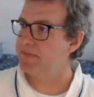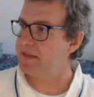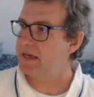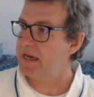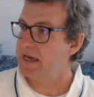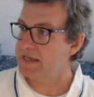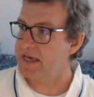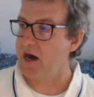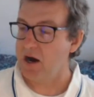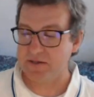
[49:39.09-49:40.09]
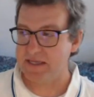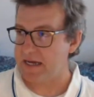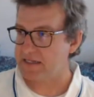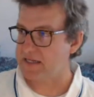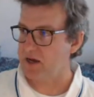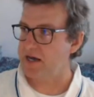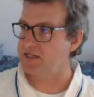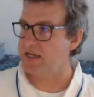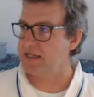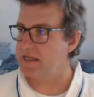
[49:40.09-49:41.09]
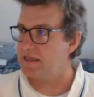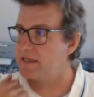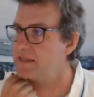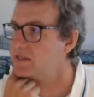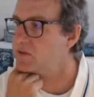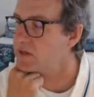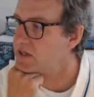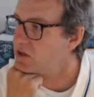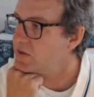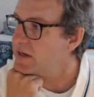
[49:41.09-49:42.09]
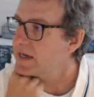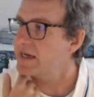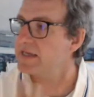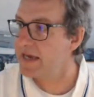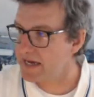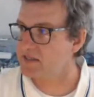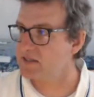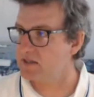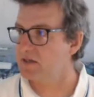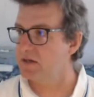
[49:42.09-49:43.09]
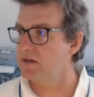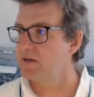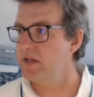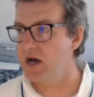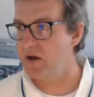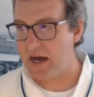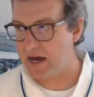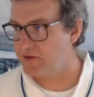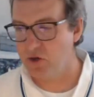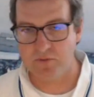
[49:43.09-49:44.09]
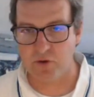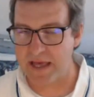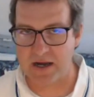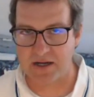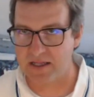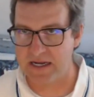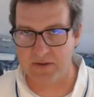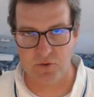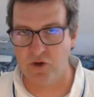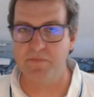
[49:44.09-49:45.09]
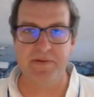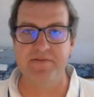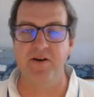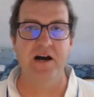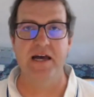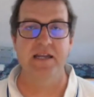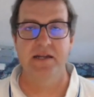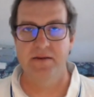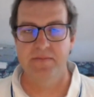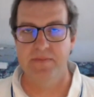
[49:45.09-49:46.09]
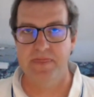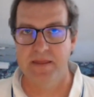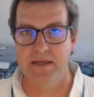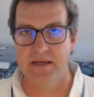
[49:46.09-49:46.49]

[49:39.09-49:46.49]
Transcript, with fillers: Um, yeah. Oh, so actually, I let, let, let's look at you. Yes. No, a, a normal calculator will not be fine.